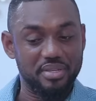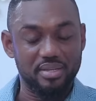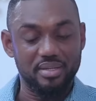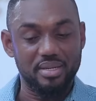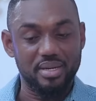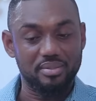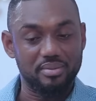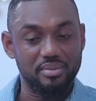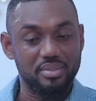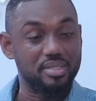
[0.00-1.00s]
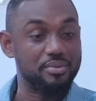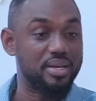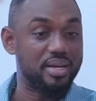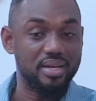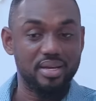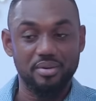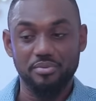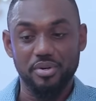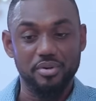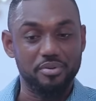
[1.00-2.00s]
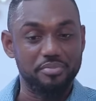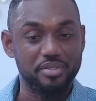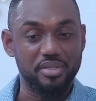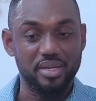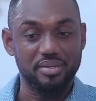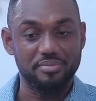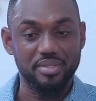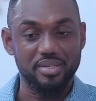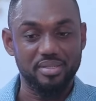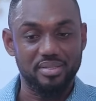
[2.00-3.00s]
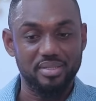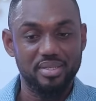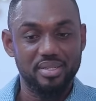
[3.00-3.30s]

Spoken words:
thinking that Serena and I were going to be together because